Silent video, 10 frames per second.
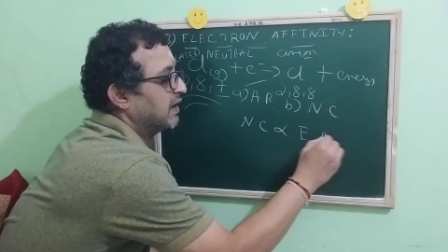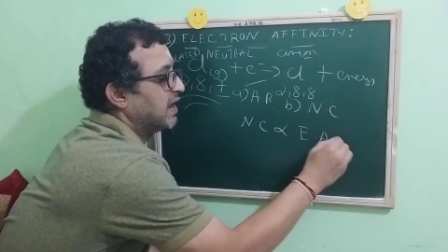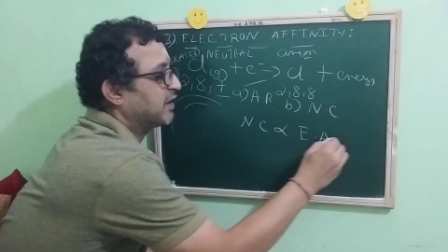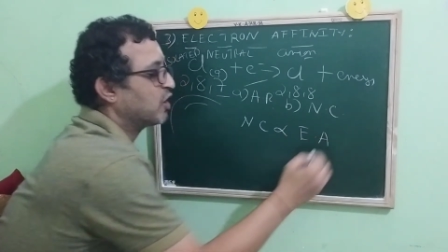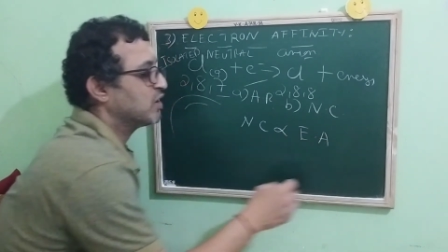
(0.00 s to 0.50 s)

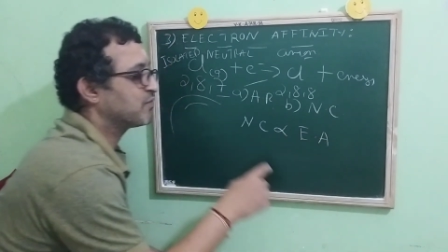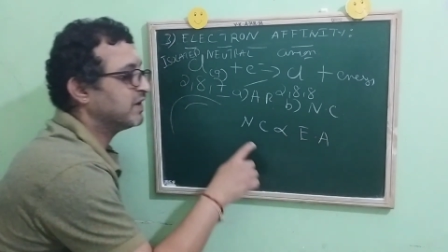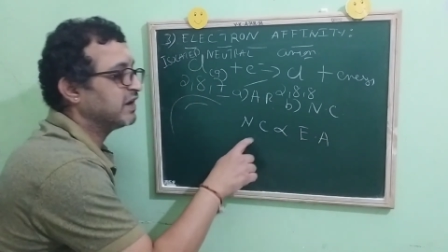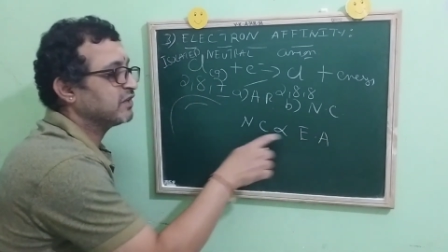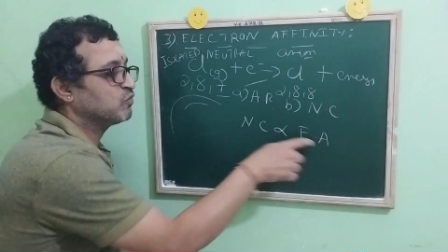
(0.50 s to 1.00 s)
electron
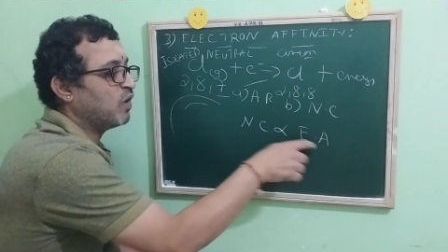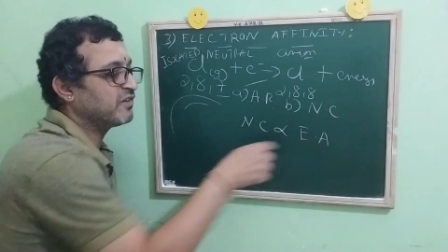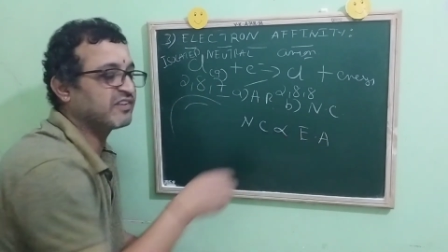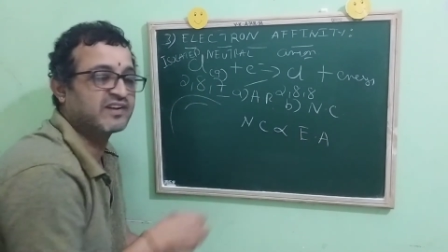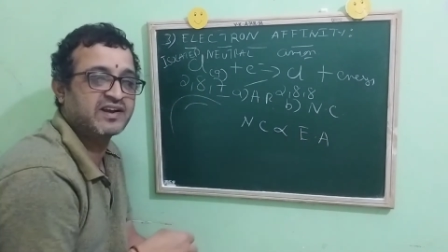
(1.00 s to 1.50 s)
affinity is
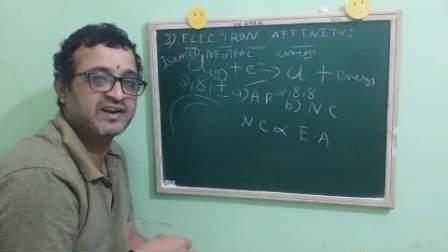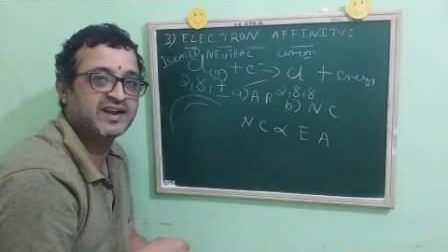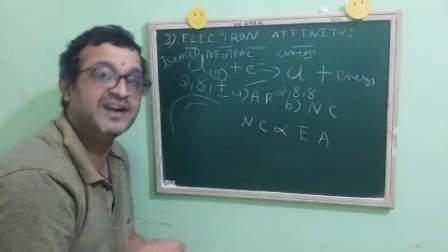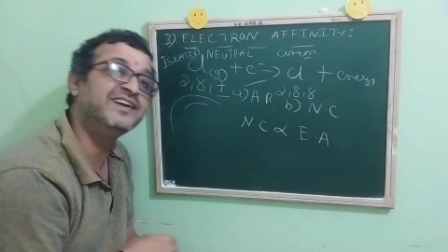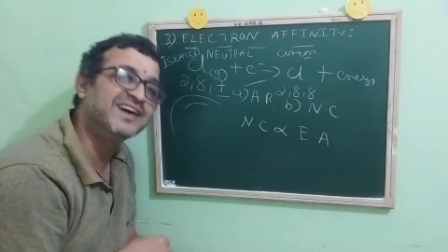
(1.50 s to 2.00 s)
what,
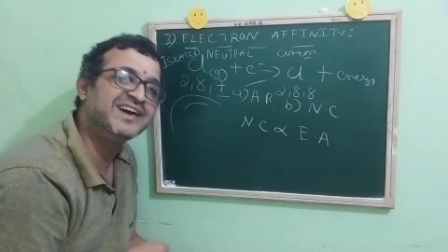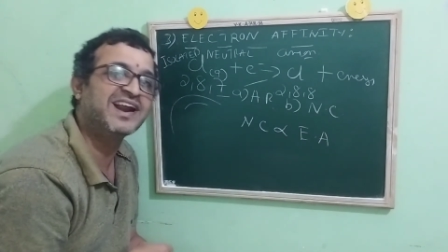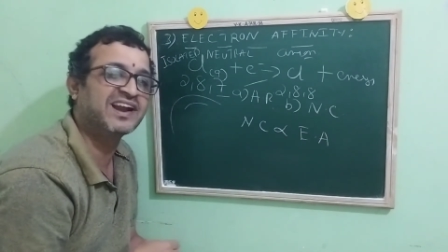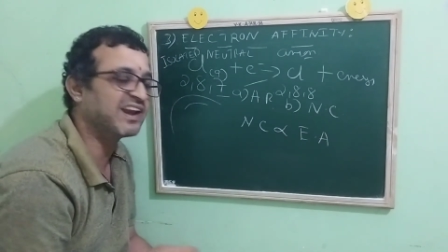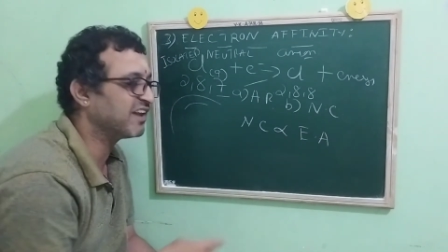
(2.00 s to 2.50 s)
children?
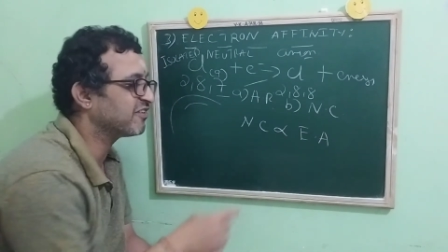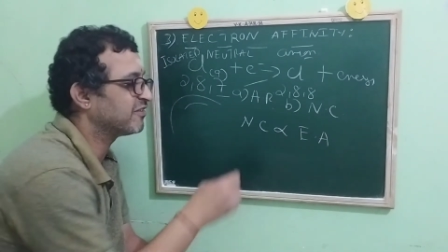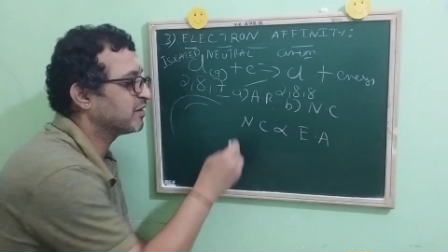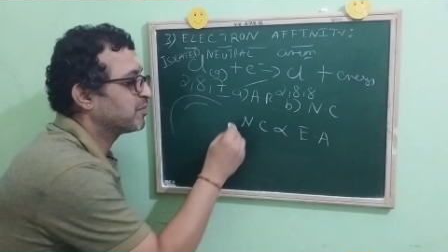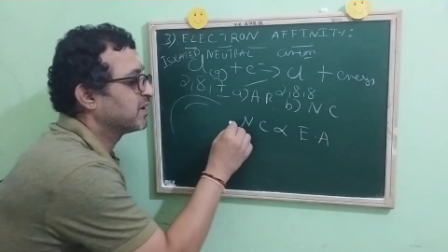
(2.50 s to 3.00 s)
Direct
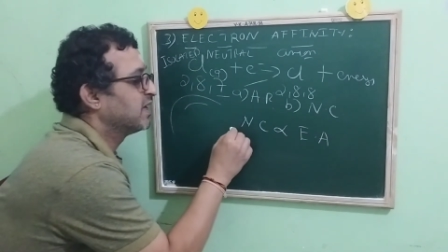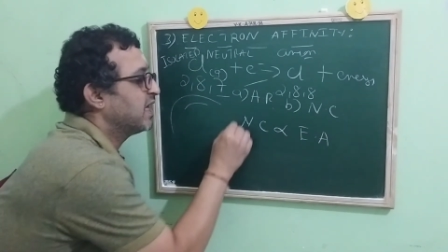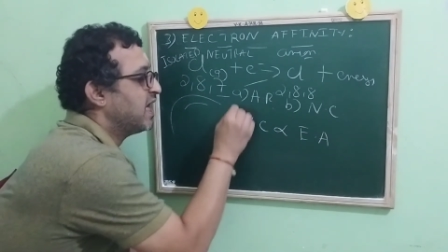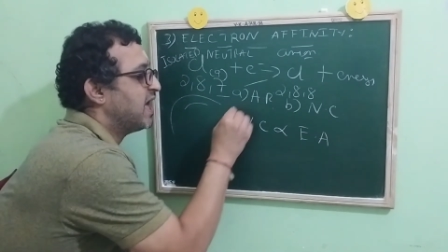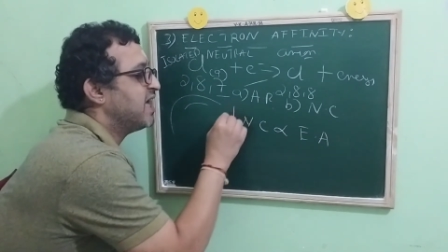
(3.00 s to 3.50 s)
relationship.
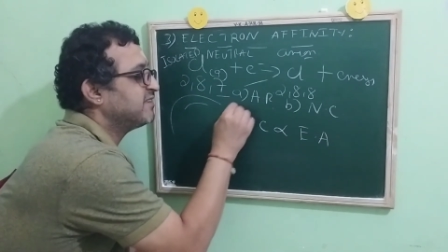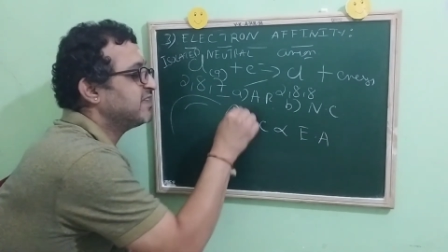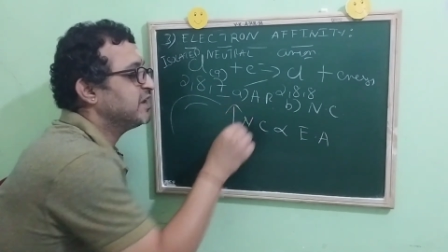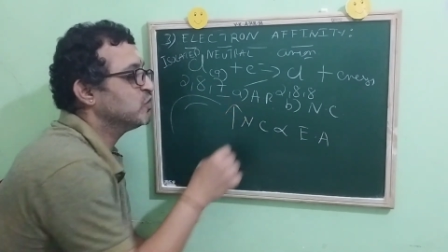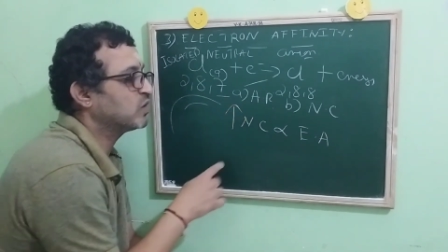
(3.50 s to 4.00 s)

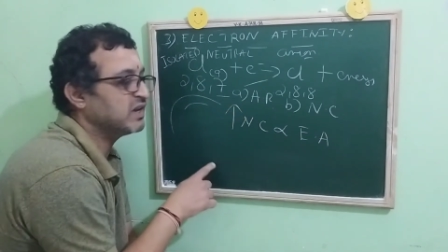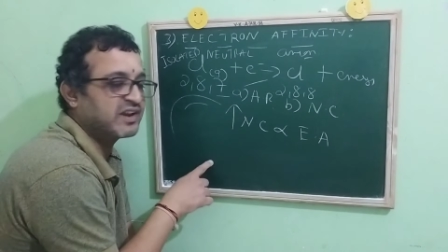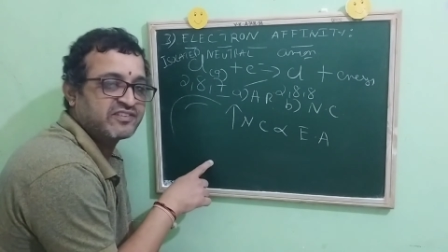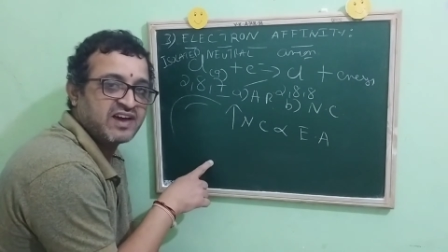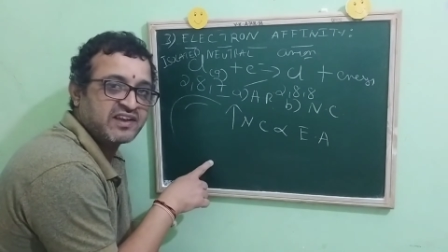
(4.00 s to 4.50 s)
As the
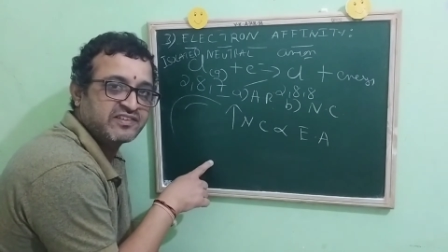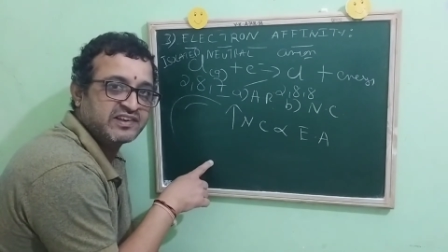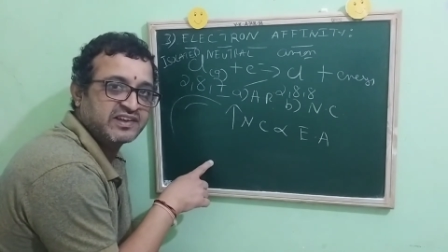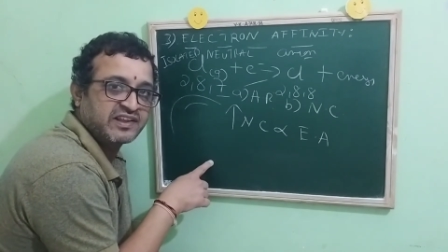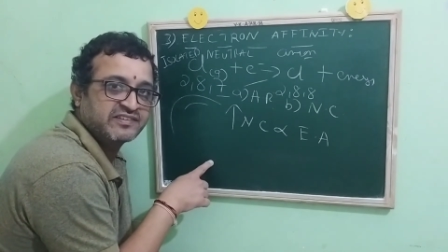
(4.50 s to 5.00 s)
nuclear charge
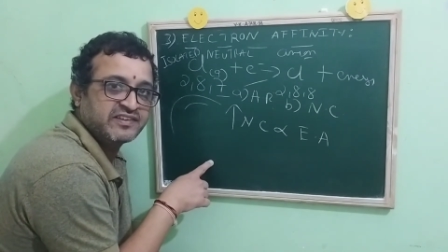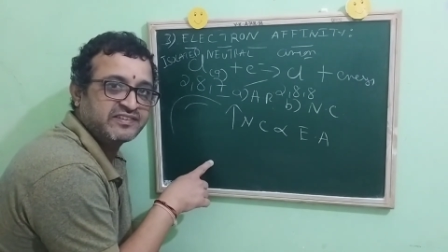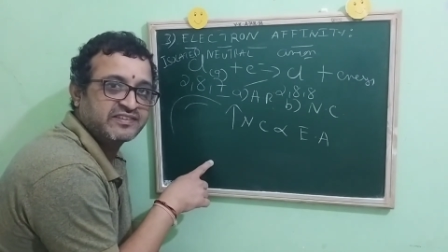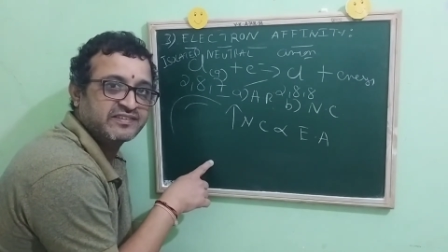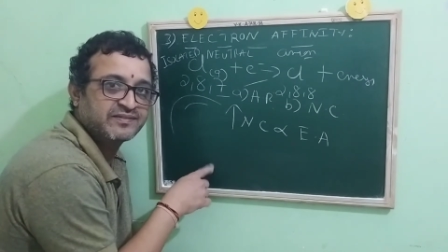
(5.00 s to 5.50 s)

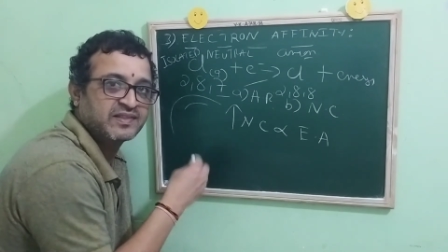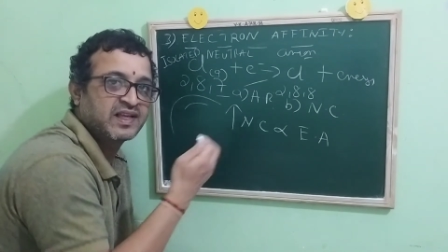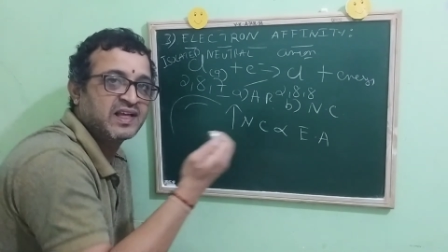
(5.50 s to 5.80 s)
increases,